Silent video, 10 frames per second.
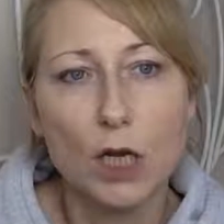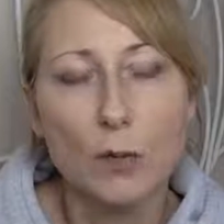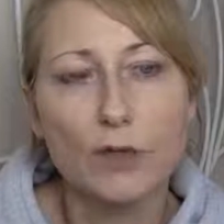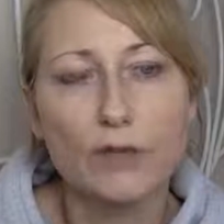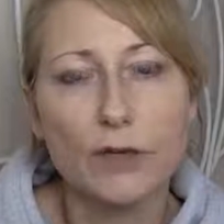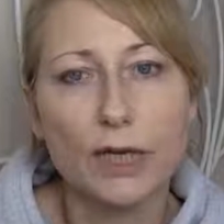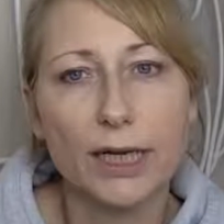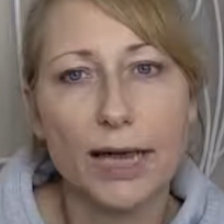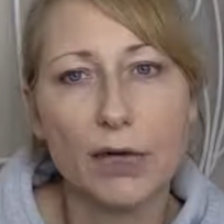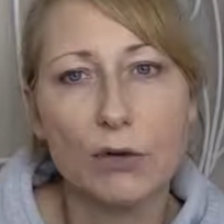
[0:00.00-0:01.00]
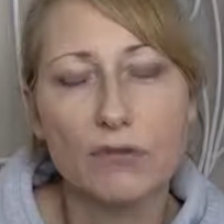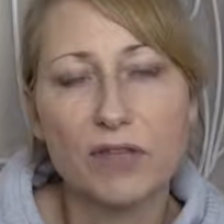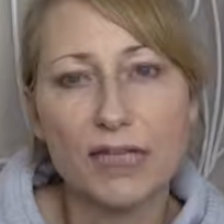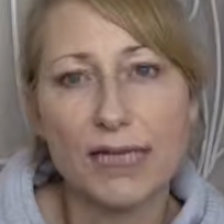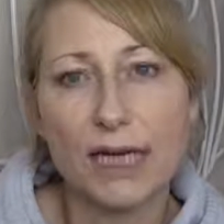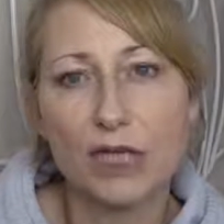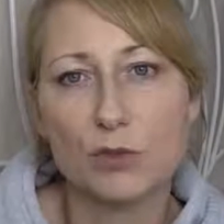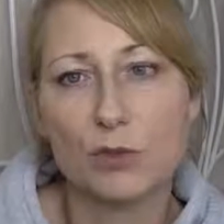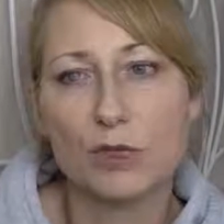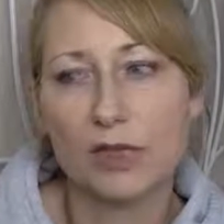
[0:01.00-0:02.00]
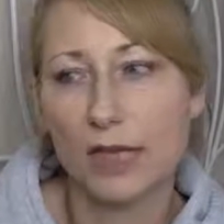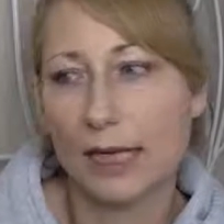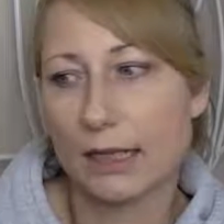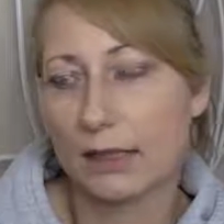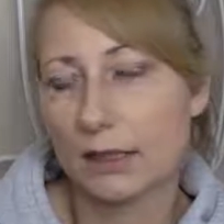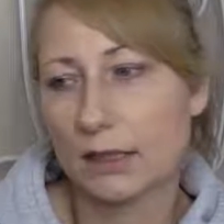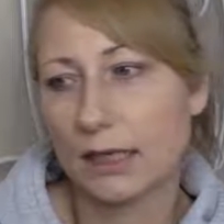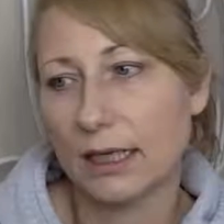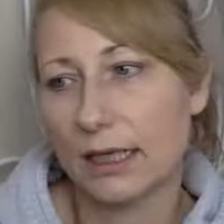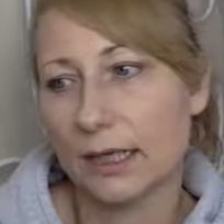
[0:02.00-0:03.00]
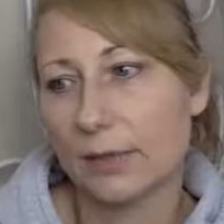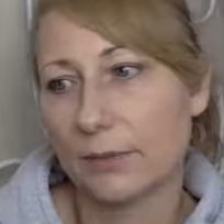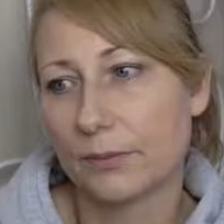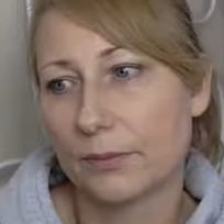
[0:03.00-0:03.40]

But if you can let go of the attachment that um,